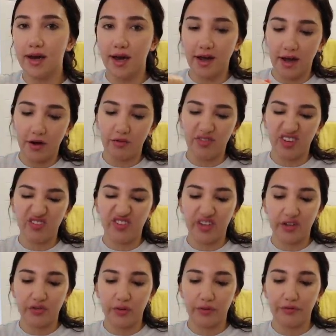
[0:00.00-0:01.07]
I, I, don't really feel
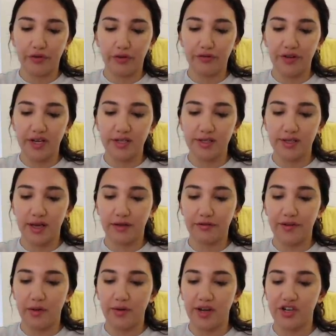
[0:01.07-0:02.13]
like doing full face like
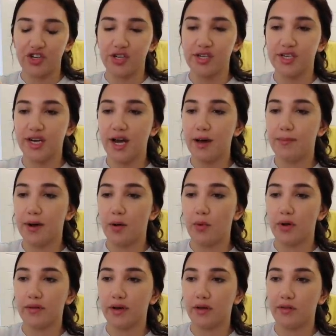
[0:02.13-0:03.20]
foundation today, but I
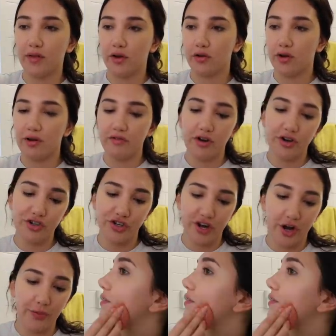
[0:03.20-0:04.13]
want like a little coverage, you know?